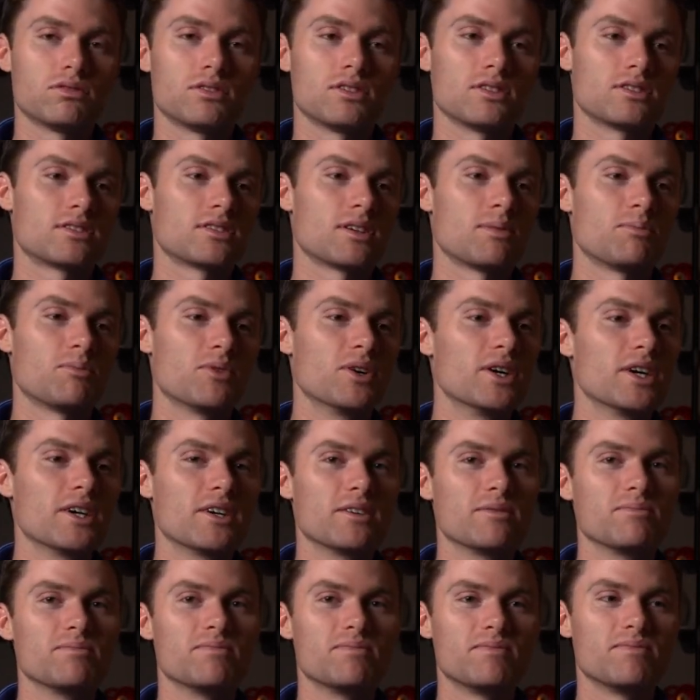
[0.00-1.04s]

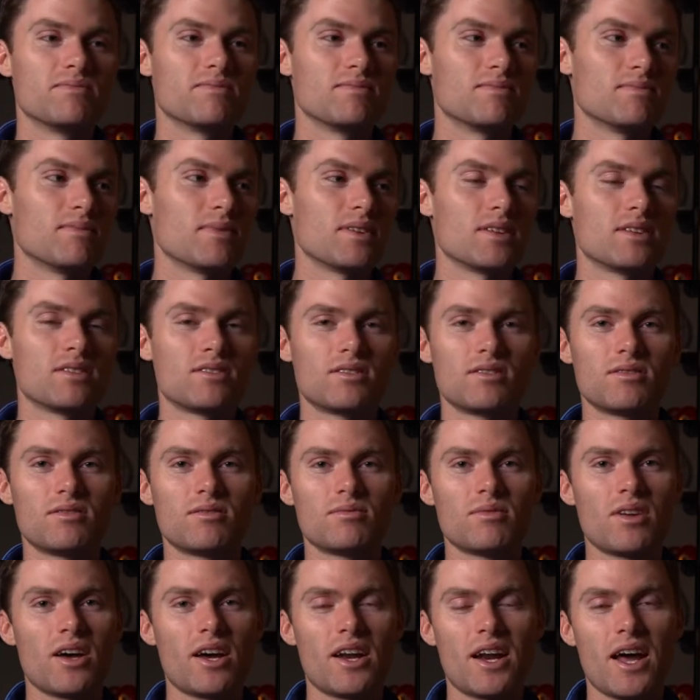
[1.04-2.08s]
somewhere
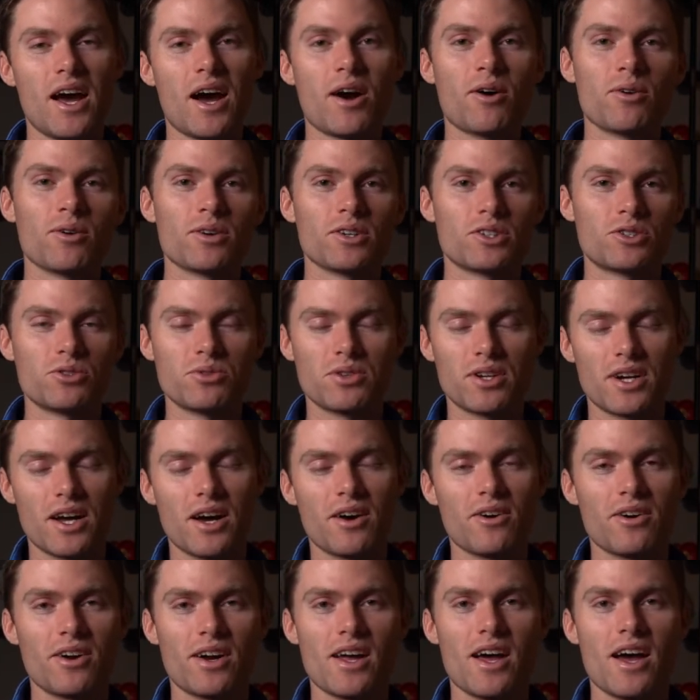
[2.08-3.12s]
an hour to an
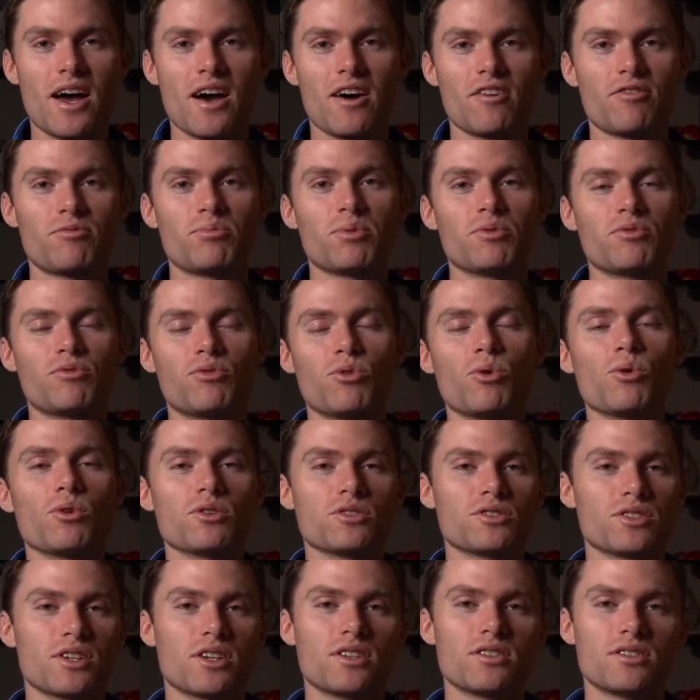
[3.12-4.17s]
hour and a half before
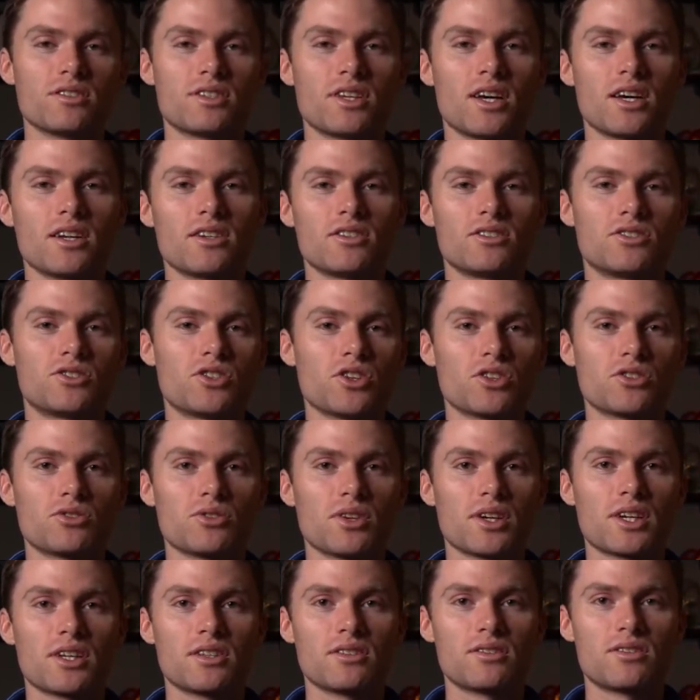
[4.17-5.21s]
sunset, just so
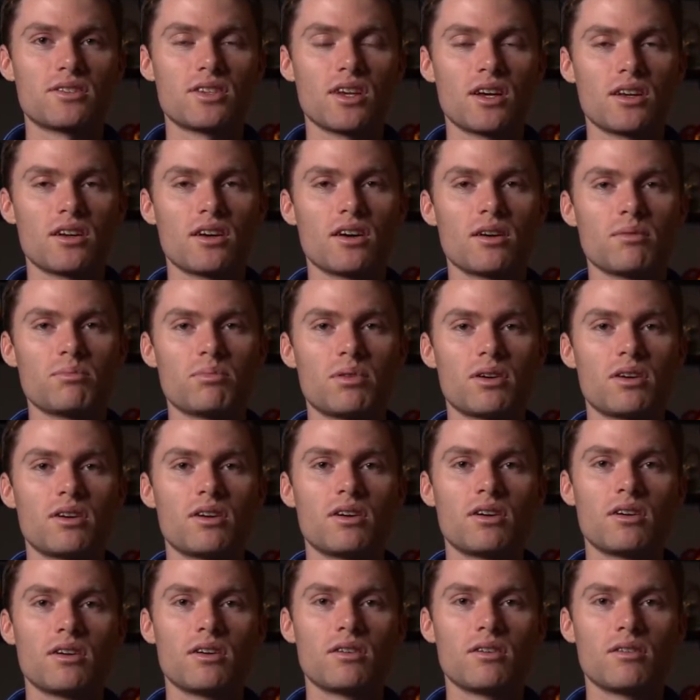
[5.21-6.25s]
I can set up,
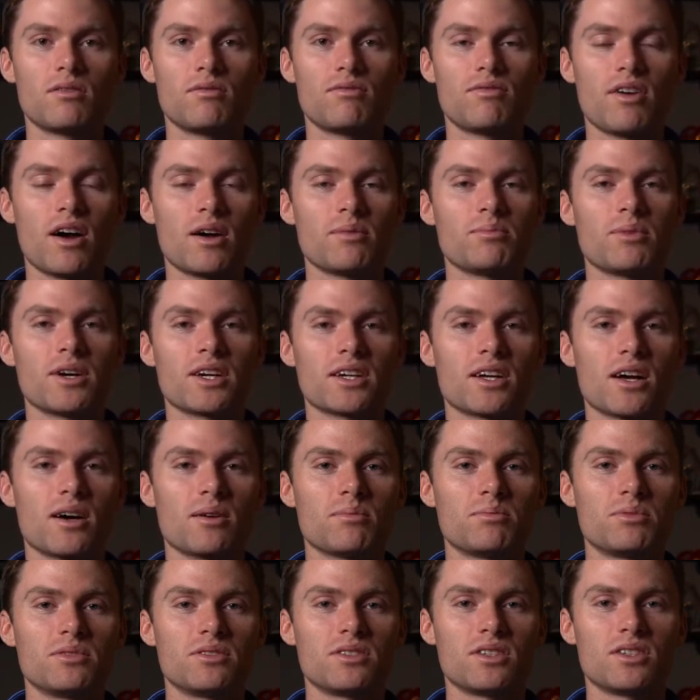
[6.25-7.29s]
find my
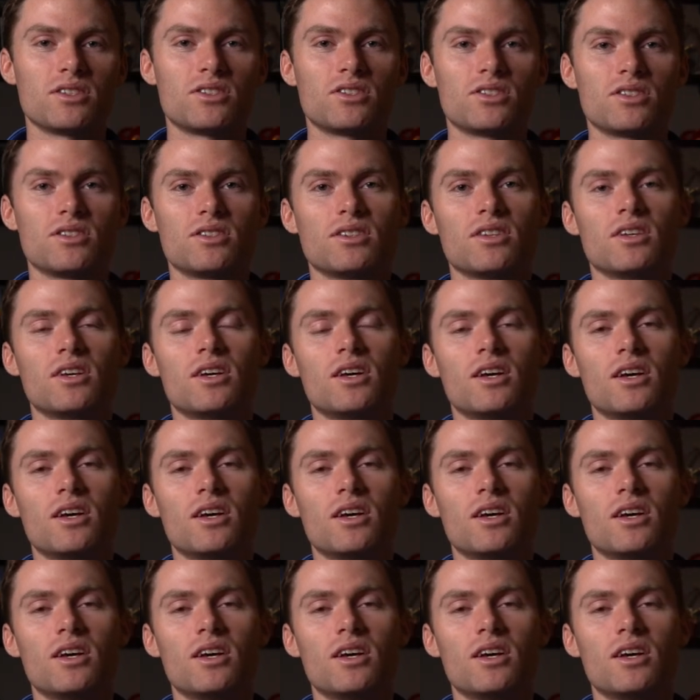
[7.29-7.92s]
composition,